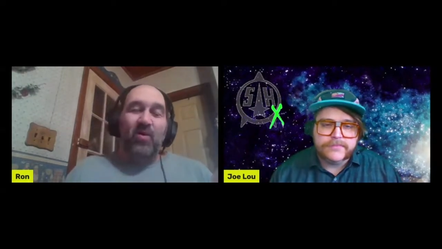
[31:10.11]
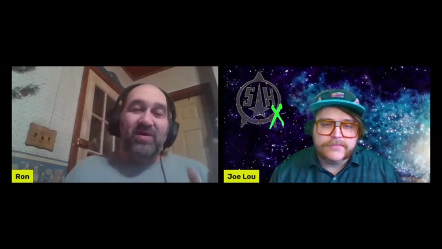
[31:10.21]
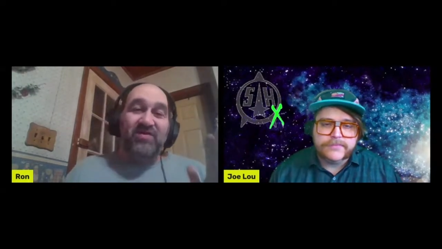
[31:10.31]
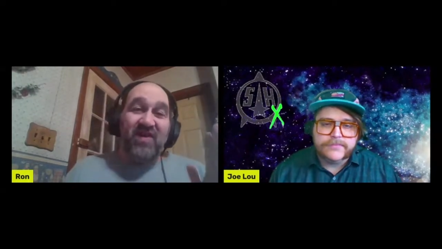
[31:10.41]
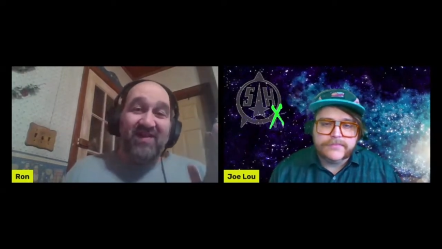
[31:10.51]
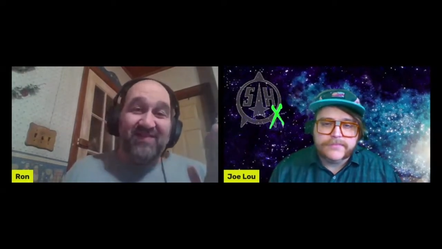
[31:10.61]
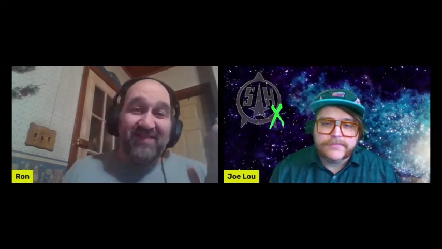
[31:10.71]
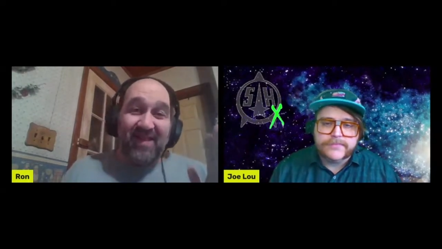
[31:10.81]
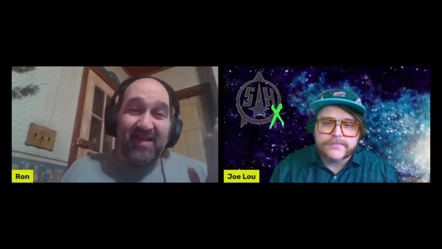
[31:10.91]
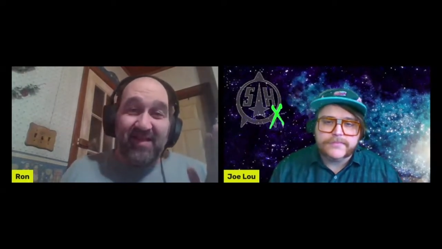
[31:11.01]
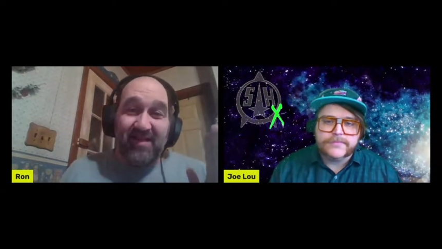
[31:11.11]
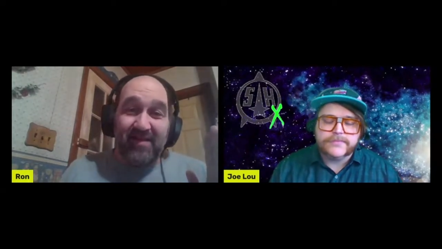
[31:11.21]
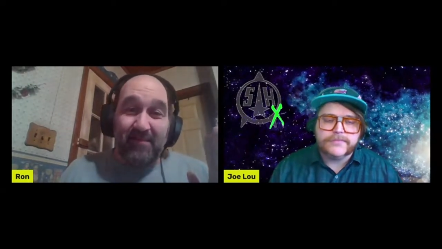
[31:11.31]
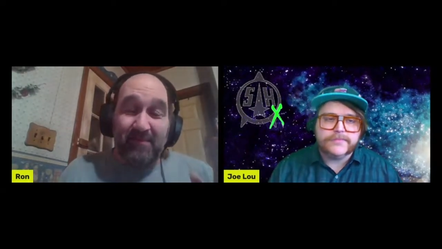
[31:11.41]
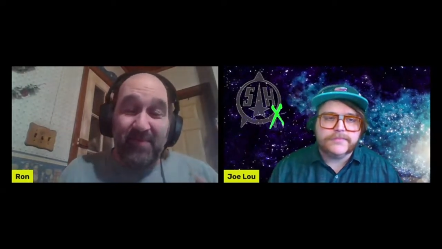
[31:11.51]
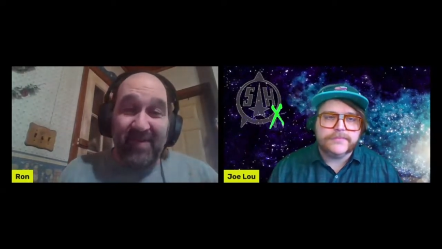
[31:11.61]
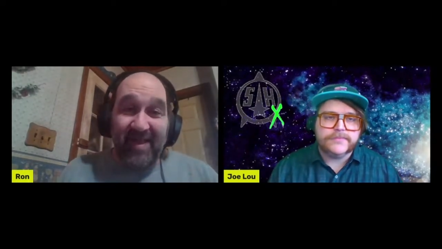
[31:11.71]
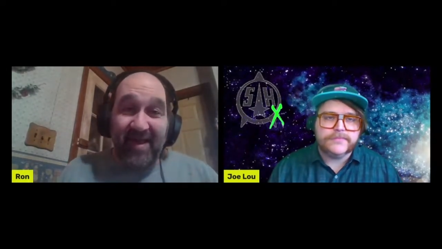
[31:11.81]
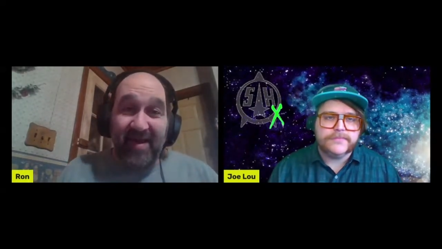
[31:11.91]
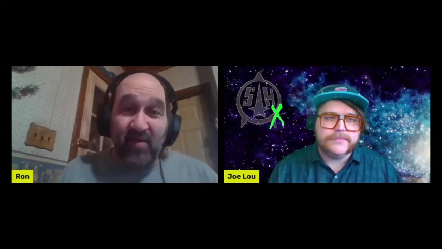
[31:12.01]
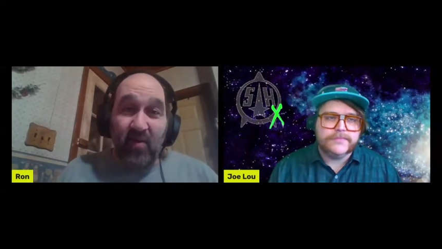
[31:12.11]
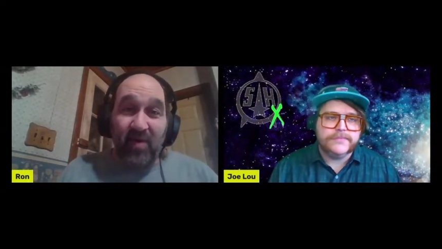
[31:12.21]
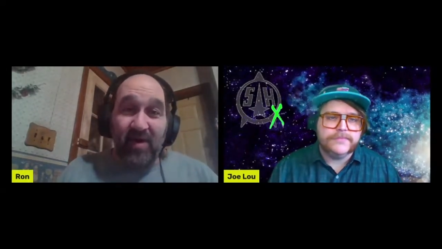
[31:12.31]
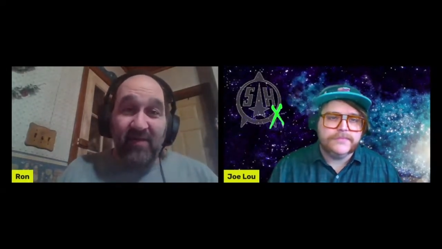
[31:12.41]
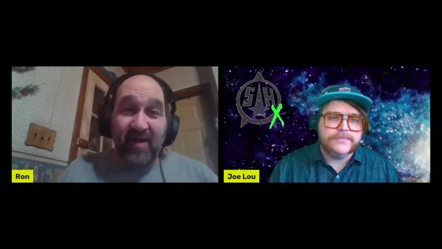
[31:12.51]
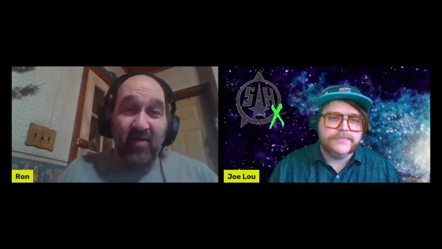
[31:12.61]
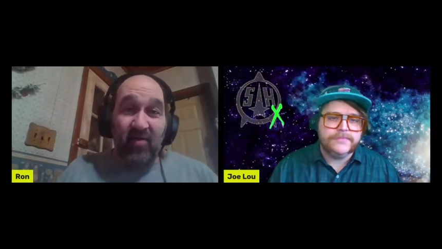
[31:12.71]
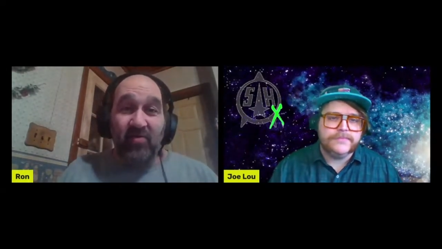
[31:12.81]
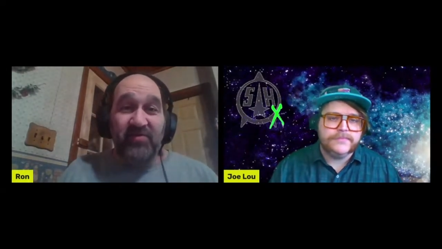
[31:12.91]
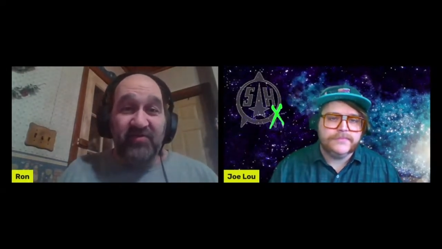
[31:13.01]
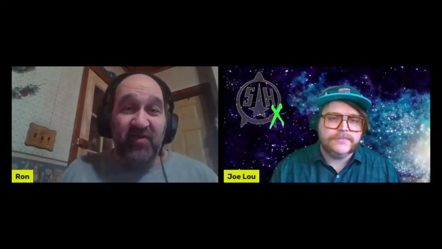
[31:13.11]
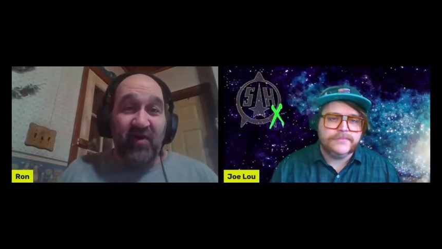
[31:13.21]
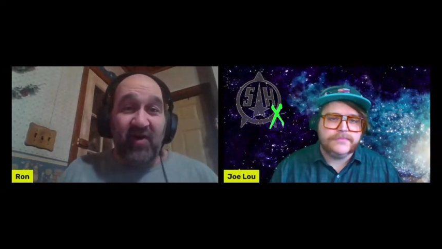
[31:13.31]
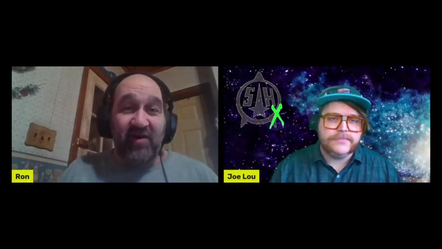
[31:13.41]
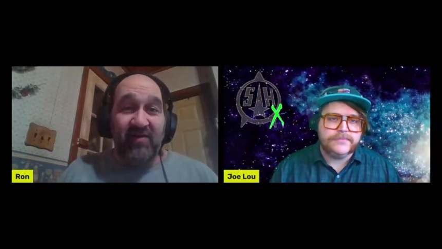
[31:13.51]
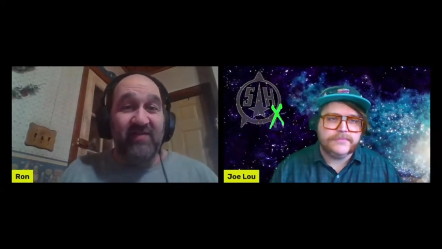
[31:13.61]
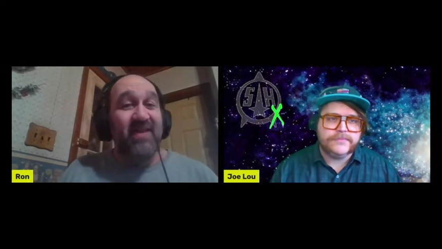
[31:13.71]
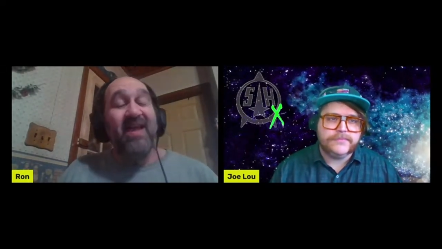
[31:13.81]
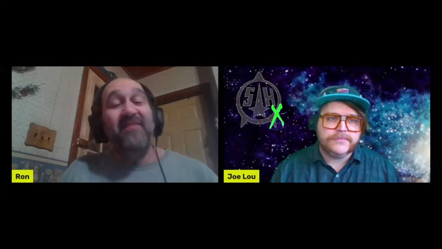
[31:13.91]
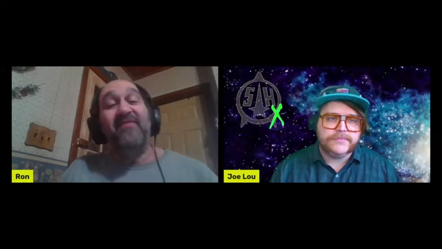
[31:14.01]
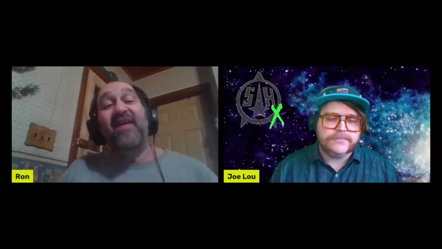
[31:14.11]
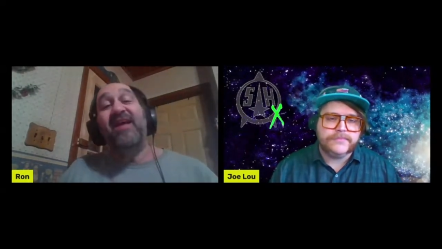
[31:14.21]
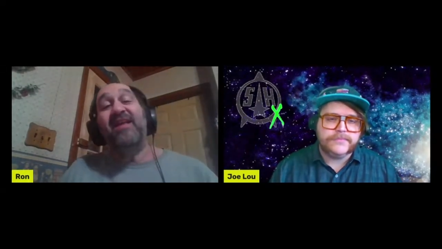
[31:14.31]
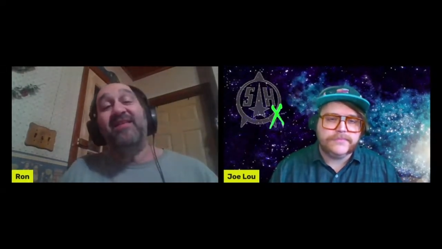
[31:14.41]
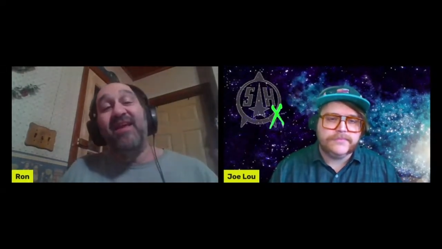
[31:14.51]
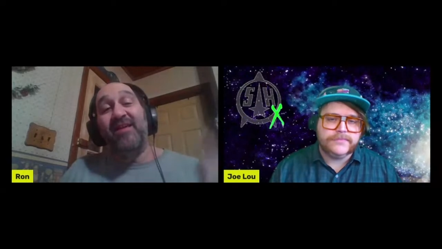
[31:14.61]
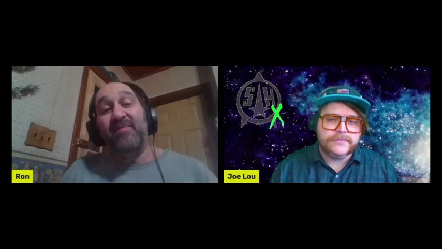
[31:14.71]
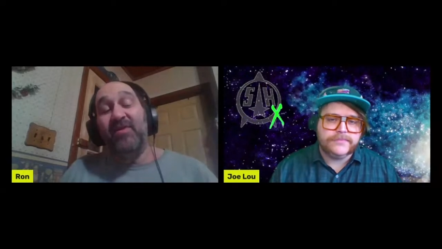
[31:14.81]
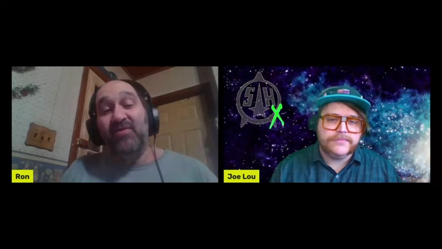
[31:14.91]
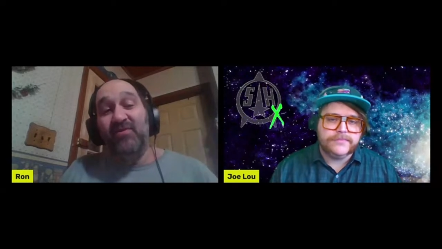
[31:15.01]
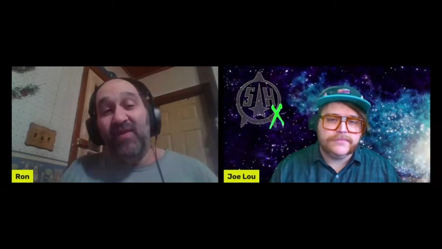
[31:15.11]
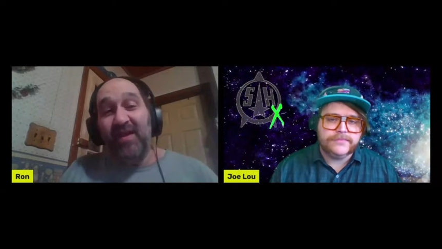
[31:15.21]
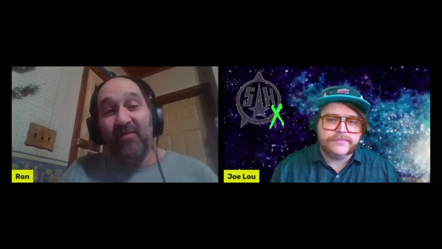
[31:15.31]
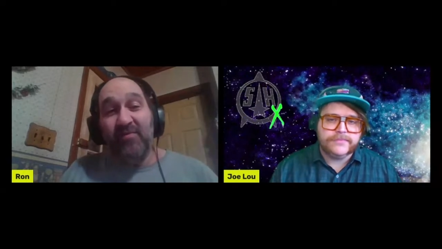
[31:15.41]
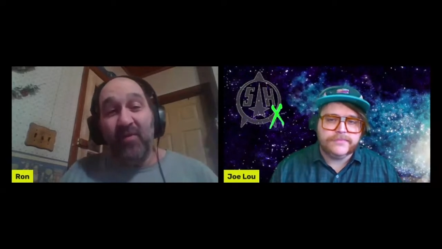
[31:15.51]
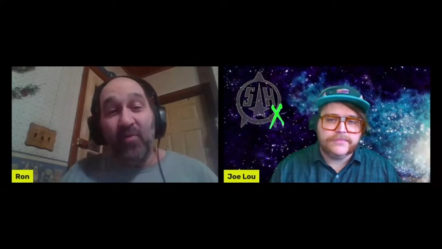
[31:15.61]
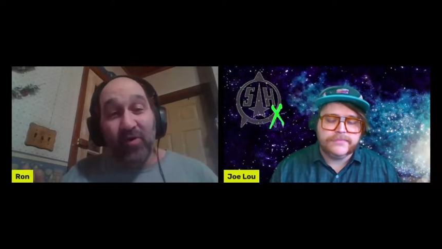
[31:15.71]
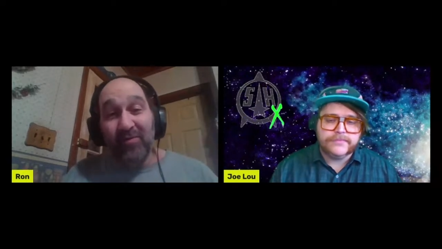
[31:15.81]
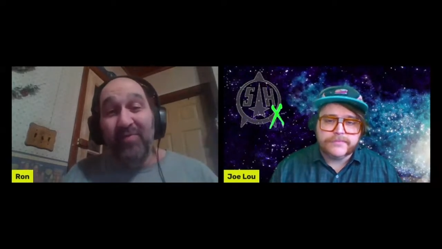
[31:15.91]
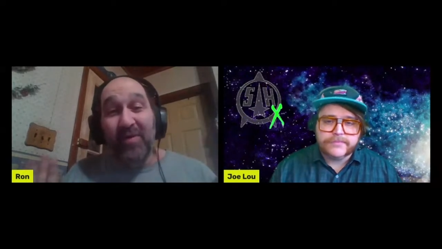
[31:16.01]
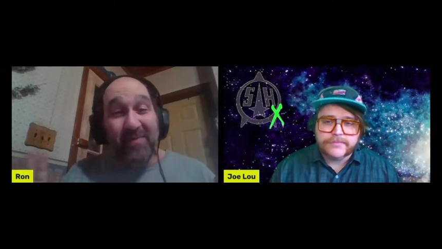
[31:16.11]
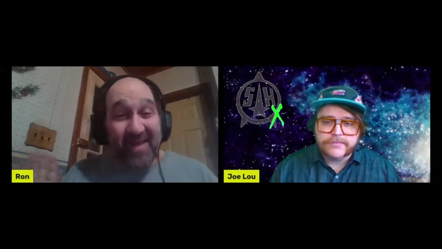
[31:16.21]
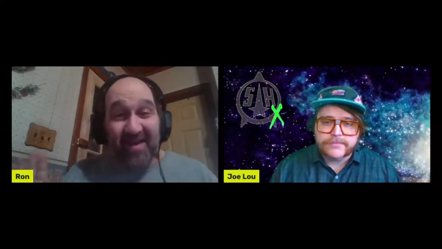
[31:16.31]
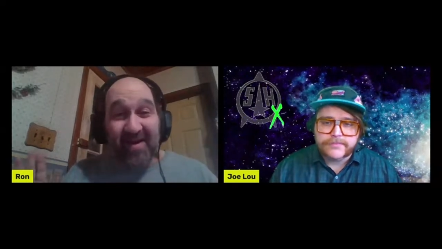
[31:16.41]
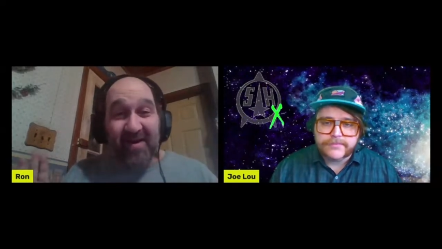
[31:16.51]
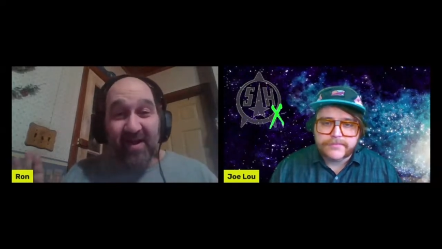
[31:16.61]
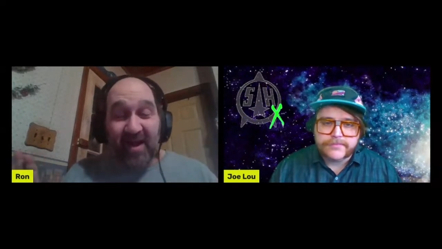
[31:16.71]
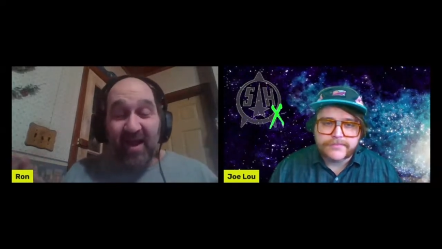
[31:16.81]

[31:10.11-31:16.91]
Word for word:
Speaker 1: We just played one of their older songs and then debuted their the world premiere.